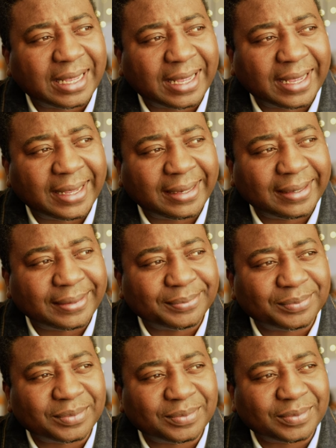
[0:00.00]

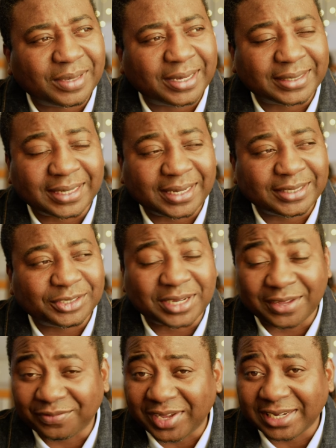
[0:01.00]
and then you
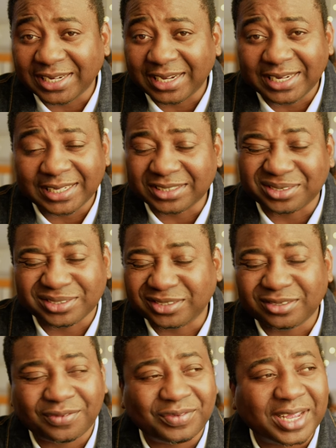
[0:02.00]
can find the links or
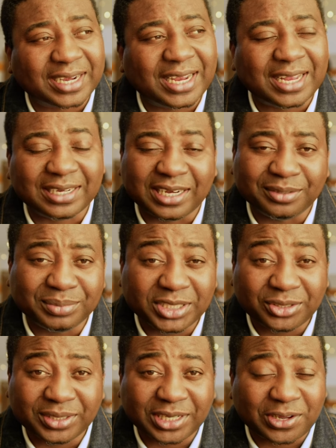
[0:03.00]
stuff like that, let me
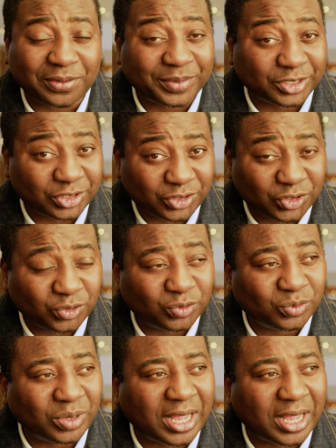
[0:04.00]
know in the comments too.